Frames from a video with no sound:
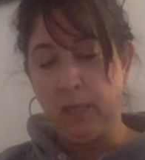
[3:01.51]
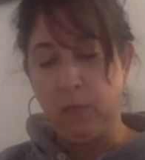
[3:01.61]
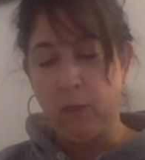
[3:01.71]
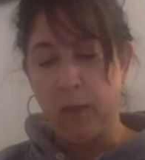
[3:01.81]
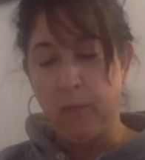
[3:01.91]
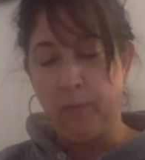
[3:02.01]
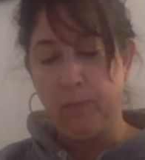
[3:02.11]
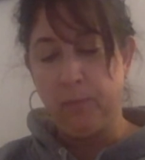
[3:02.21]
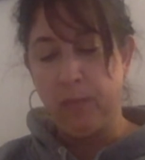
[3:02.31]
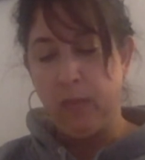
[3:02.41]
the web.
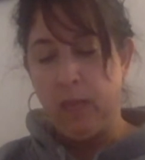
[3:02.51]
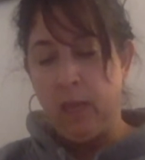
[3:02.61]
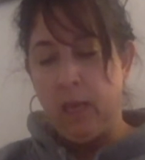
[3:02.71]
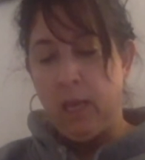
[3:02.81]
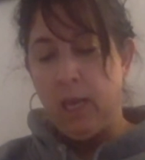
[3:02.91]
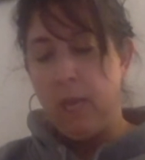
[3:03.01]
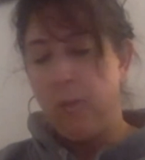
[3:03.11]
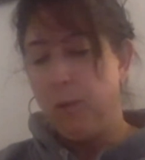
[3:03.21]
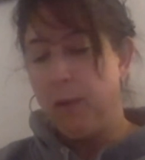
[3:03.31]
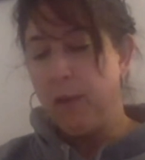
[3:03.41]
He
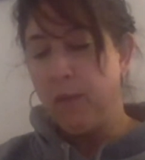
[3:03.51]
breathed the